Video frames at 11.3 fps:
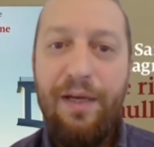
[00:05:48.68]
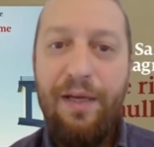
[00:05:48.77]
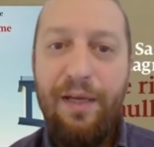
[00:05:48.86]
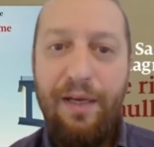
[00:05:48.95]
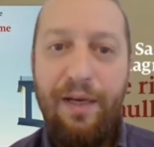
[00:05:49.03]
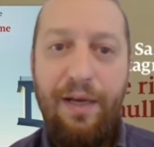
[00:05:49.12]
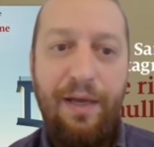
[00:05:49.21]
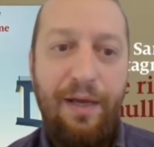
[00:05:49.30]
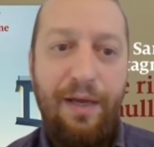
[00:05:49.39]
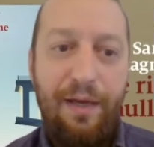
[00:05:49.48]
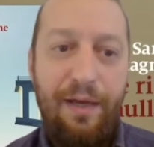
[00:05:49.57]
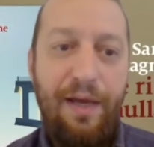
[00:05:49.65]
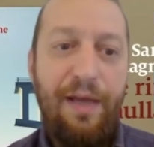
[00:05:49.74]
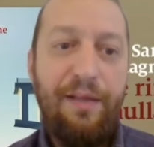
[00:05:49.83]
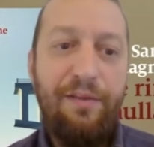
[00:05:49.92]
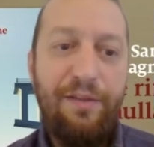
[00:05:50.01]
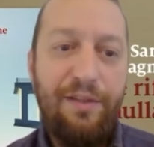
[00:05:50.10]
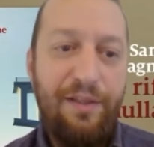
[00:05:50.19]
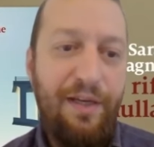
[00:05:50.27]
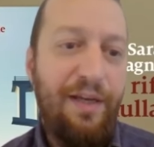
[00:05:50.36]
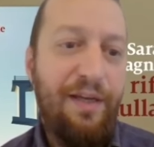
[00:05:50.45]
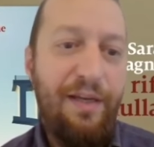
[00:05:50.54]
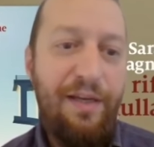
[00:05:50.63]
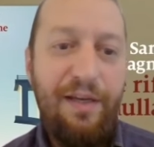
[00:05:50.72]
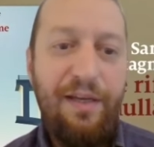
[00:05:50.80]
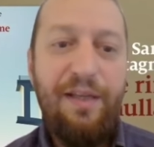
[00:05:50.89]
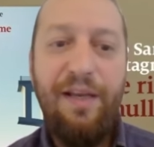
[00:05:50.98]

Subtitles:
in under the